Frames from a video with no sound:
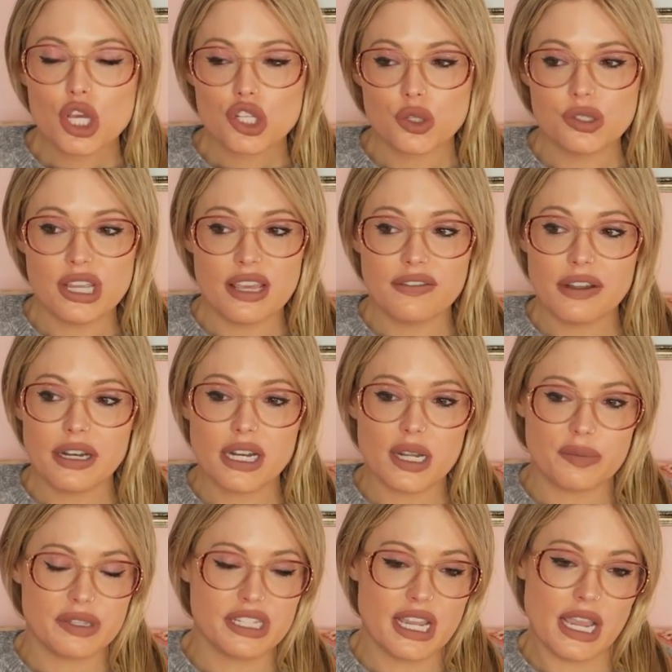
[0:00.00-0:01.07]
So Dave ended
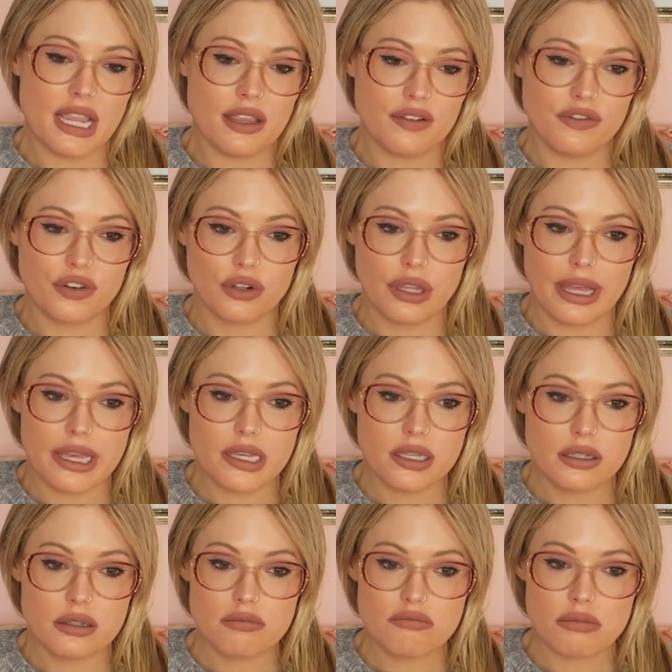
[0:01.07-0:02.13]
up staying for like
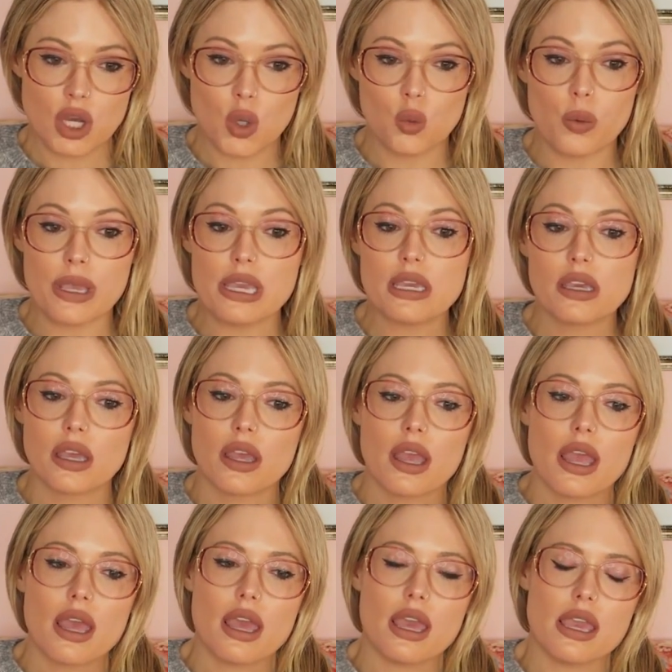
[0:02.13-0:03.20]
a week,
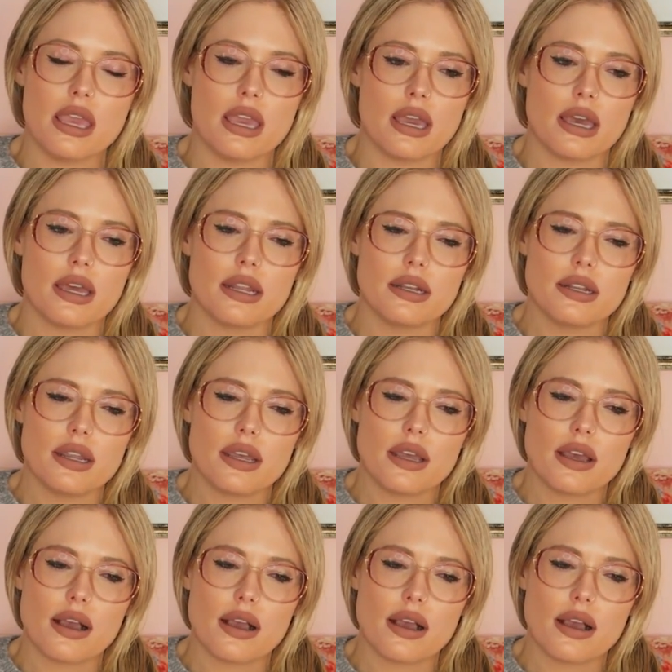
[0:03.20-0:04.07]
and